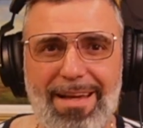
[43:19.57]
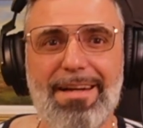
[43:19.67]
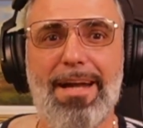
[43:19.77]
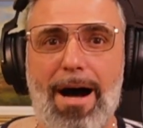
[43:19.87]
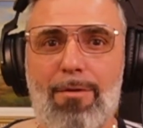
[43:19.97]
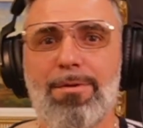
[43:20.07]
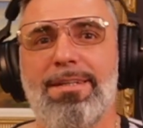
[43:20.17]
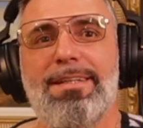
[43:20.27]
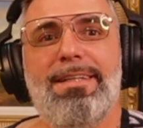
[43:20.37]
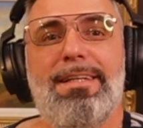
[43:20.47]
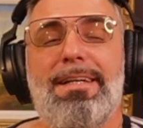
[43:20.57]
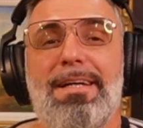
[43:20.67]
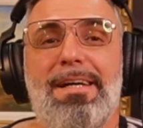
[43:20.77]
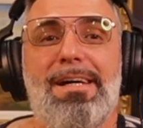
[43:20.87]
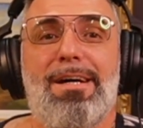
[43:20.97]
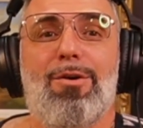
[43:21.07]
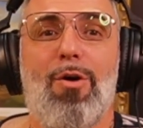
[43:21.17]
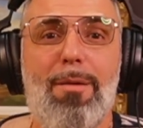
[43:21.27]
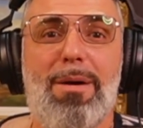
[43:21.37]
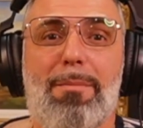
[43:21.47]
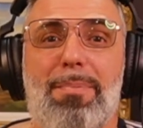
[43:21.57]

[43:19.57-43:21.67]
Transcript: Now, going back,